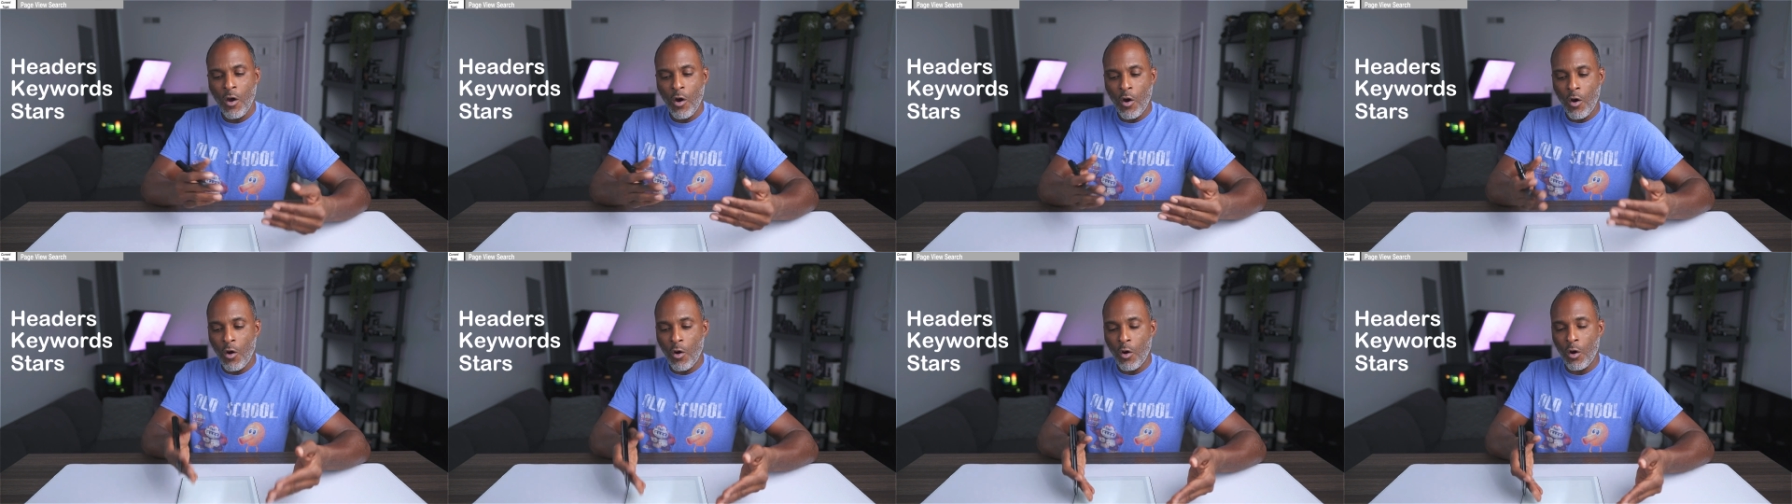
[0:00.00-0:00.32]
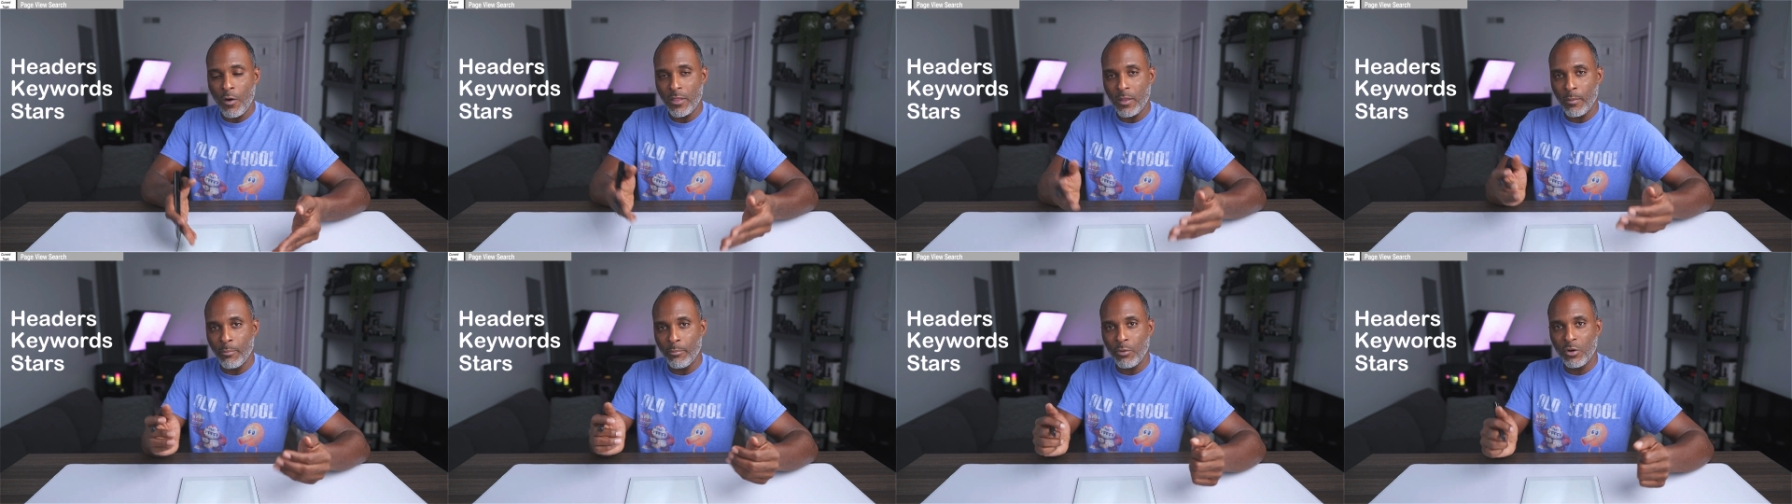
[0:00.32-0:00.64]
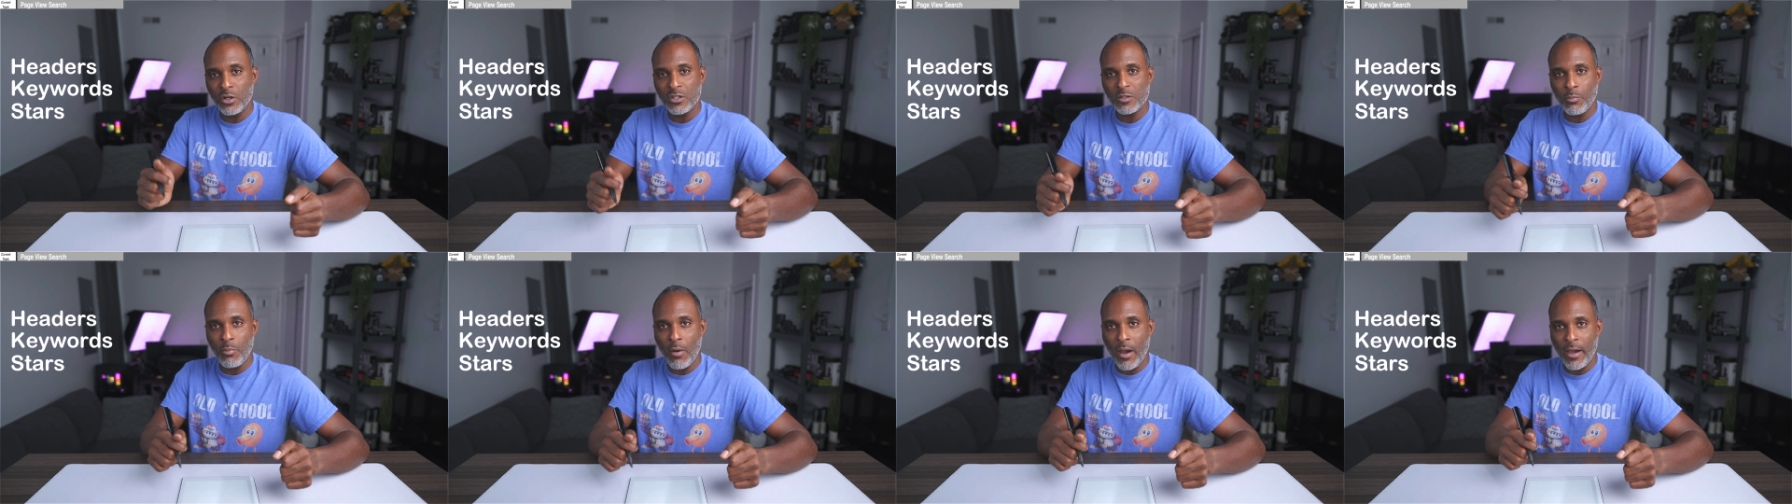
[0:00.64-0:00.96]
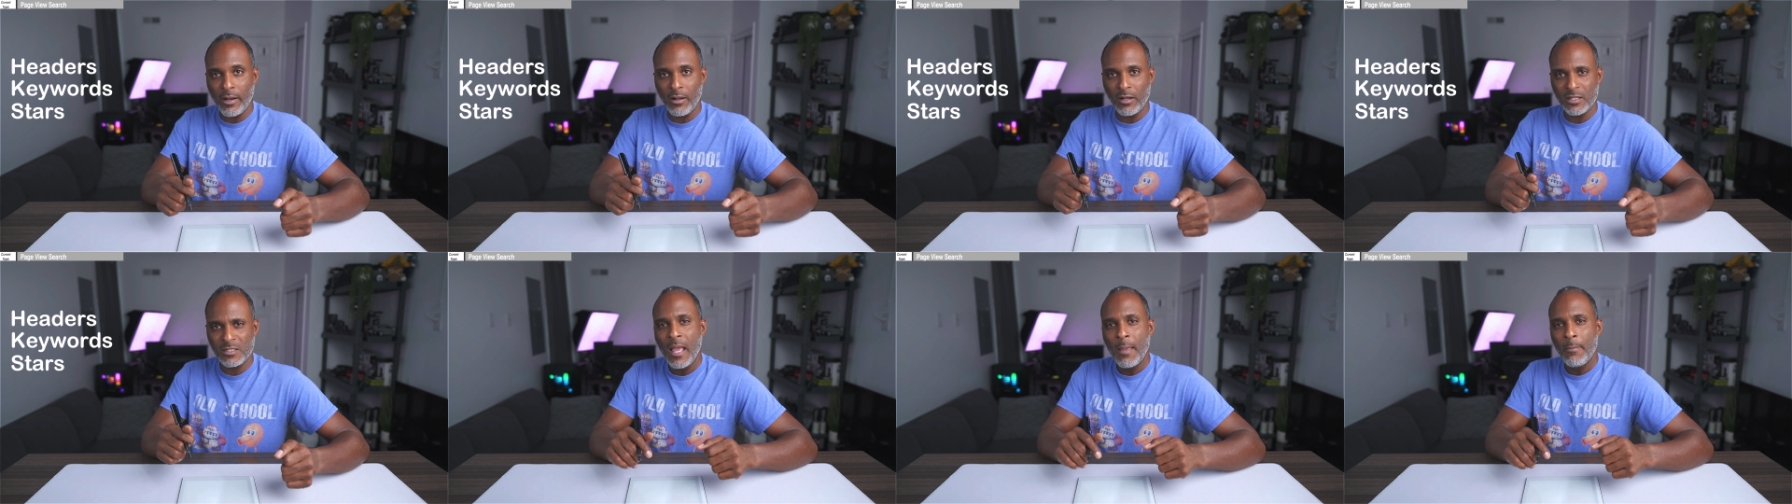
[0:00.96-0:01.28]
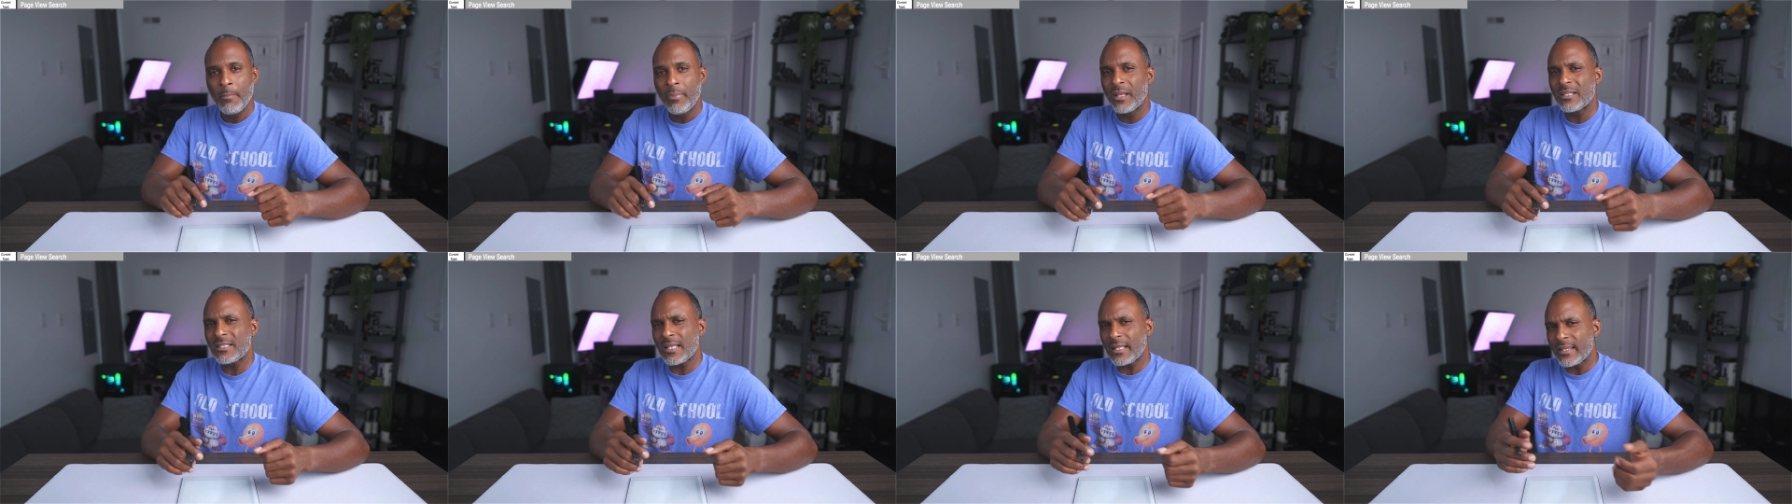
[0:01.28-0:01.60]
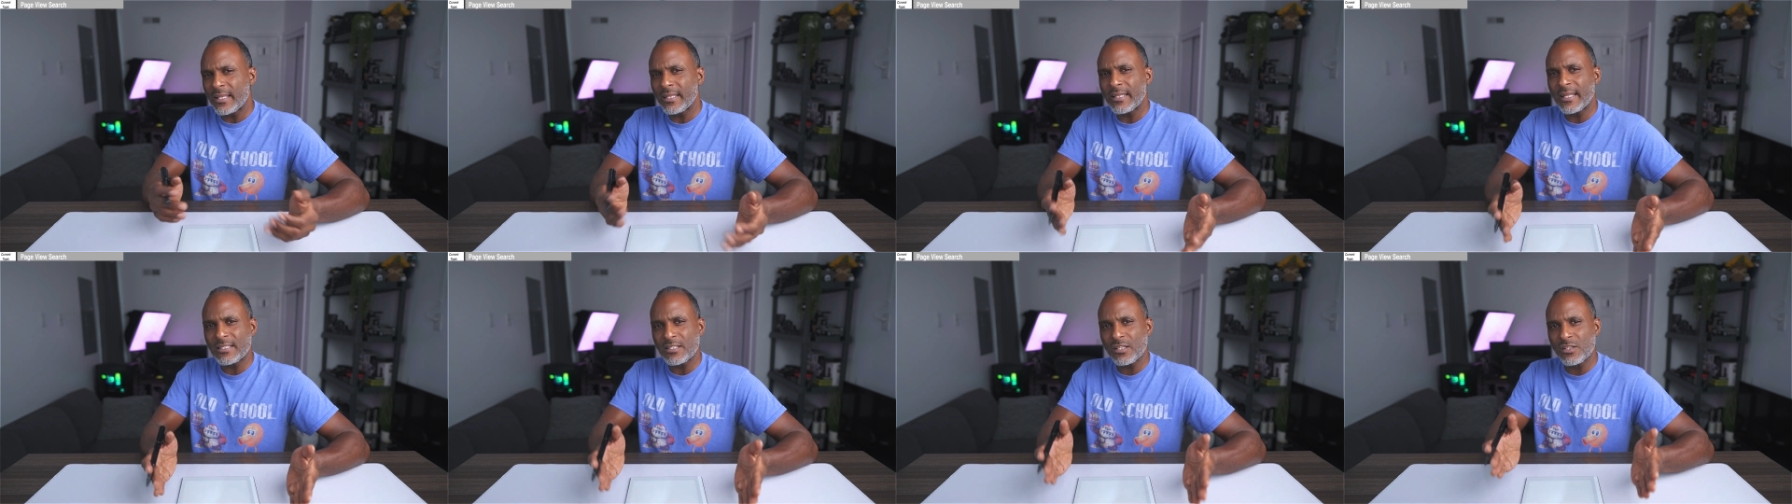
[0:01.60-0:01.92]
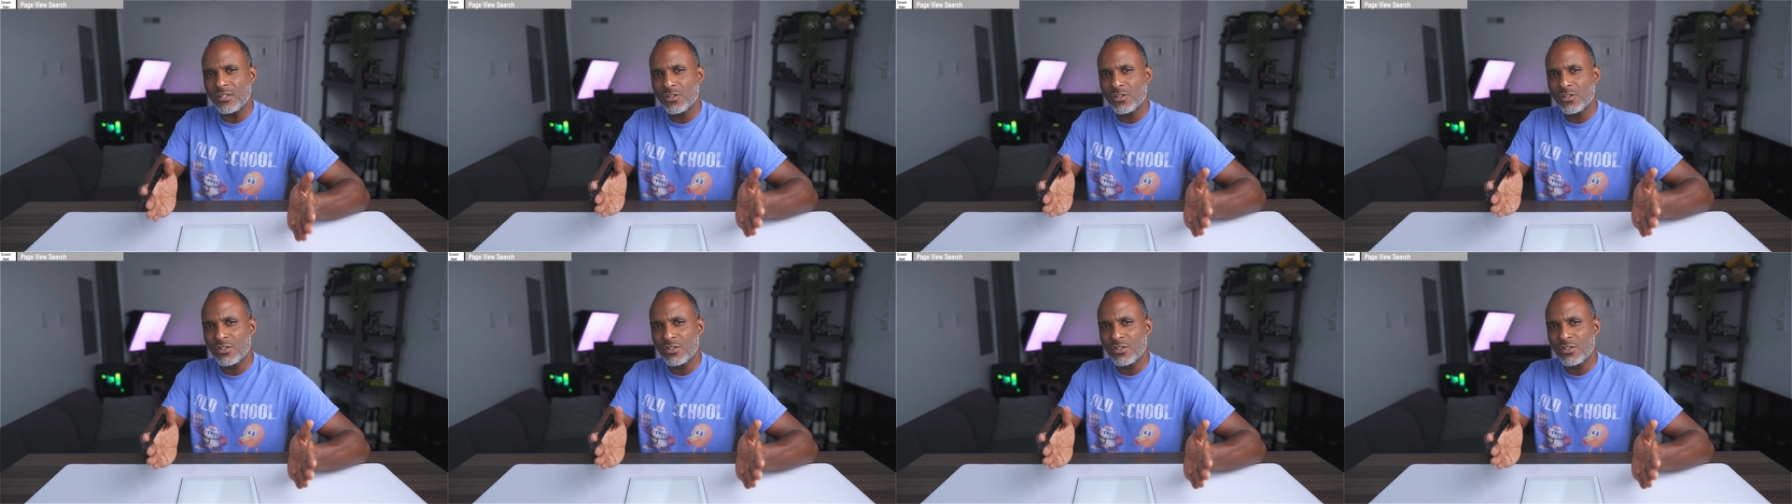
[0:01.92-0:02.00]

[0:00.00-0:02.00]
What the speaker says: on the Books products, because I think that's a